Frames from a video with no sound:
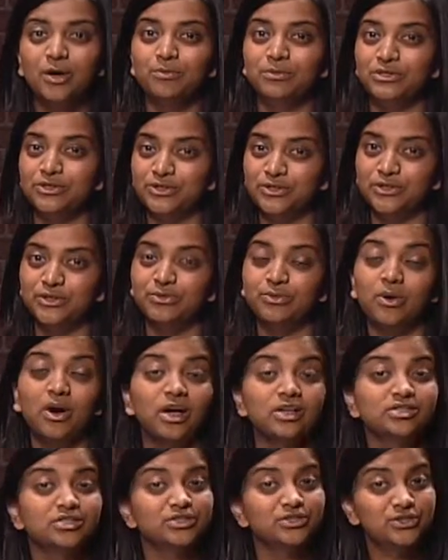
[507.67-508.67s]
Be sure to
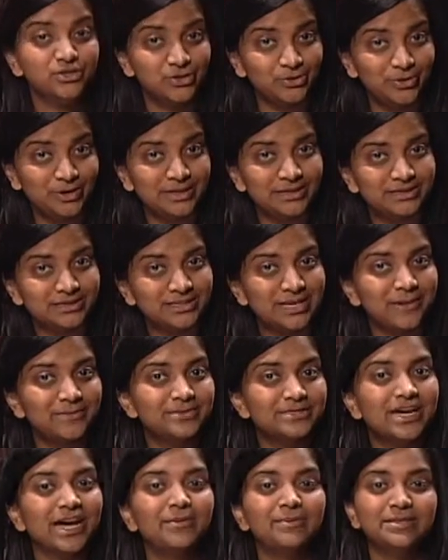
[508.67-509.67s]
watch in 2 weeks,
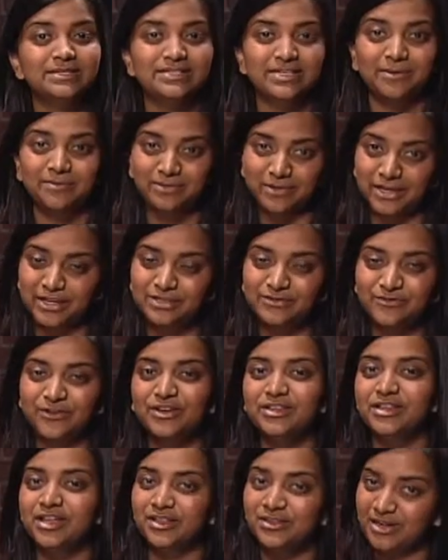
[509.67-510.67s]
same time and same place,
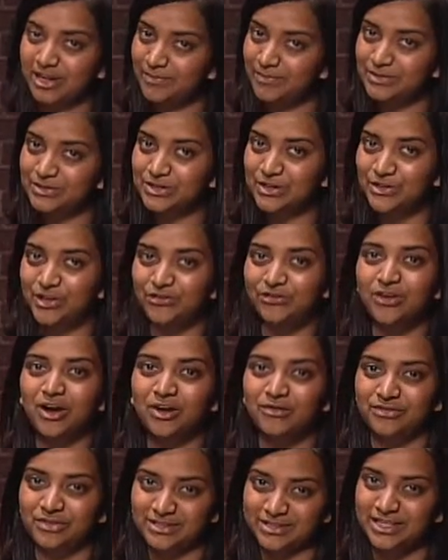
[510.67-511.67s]
for another episode of
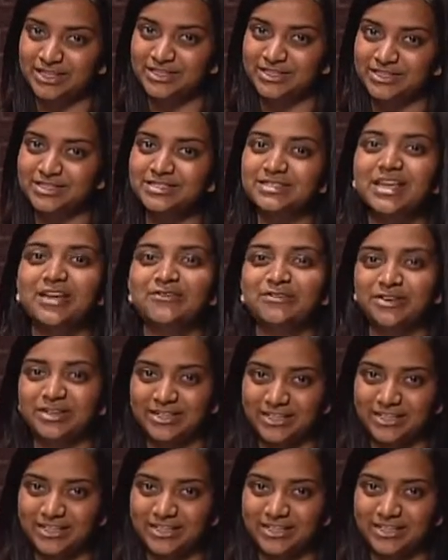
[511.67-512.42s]
Conversations. Have a